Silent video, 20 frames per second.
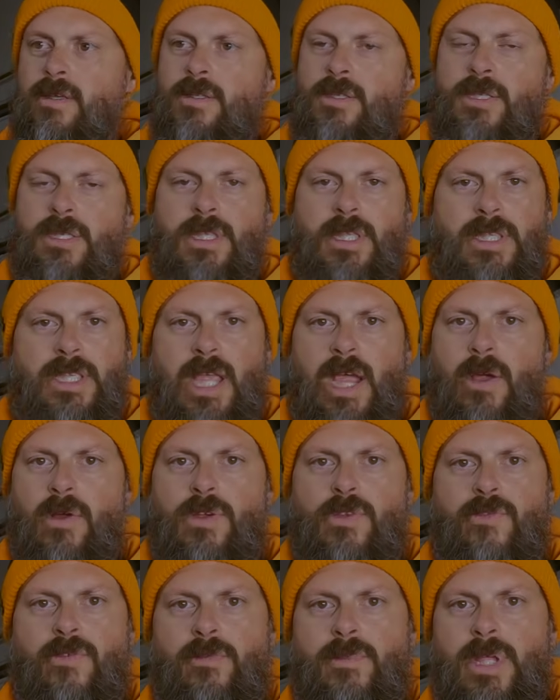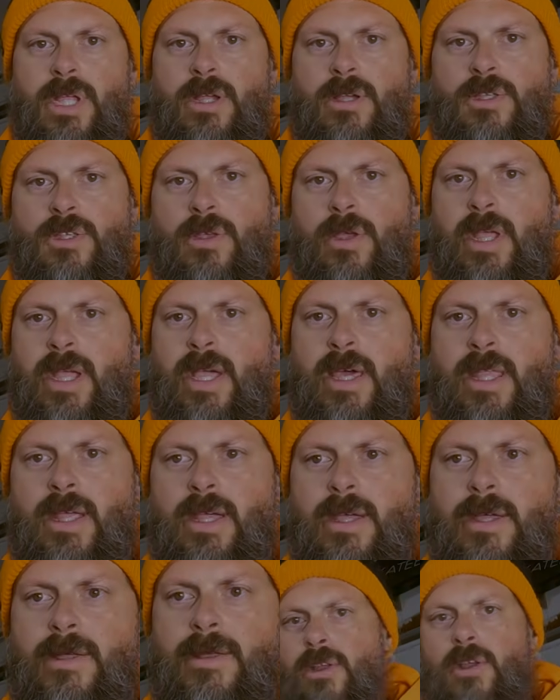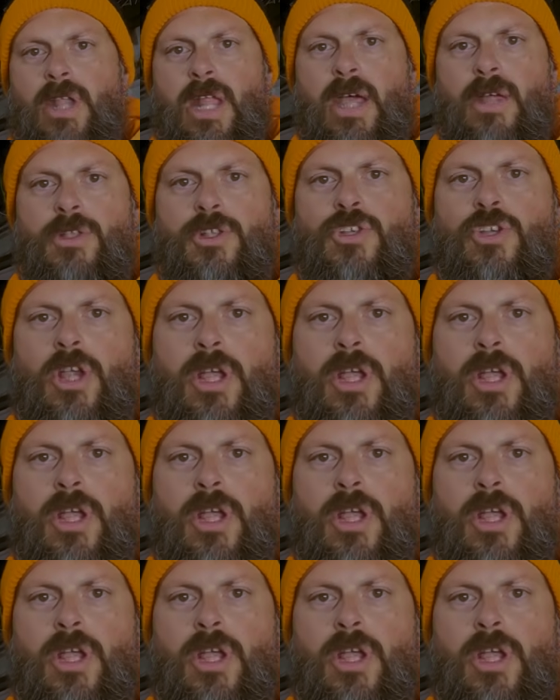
6 hours from here, so I gotta nerd out